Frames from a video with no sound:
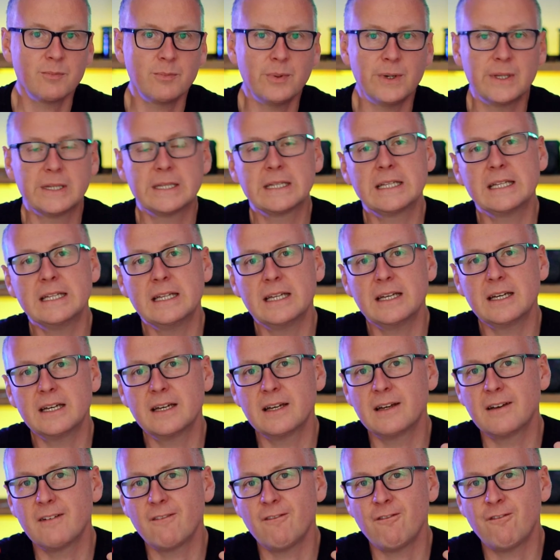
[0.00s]
But
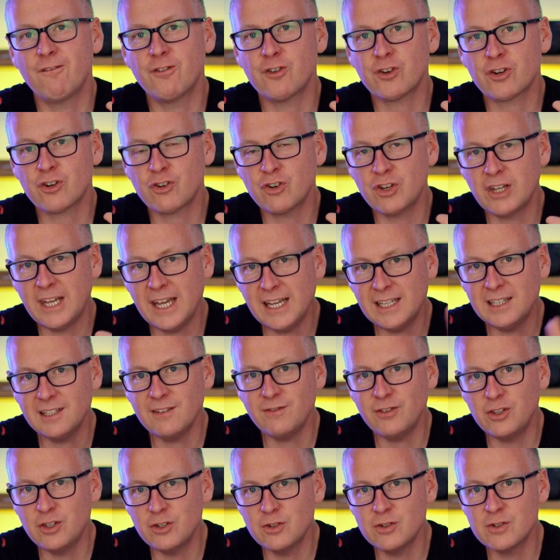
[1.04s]
for
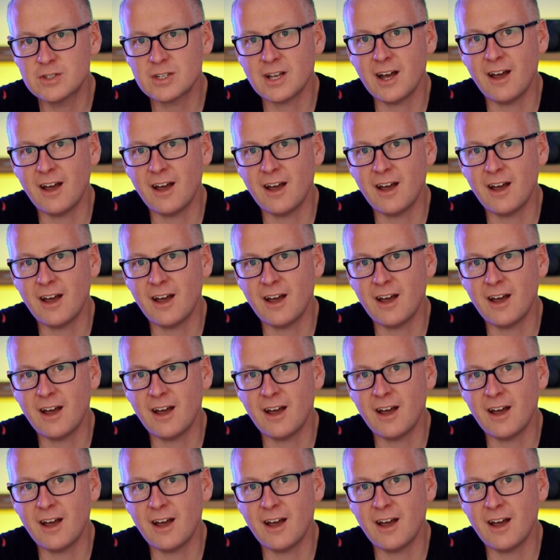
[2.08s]
creative use,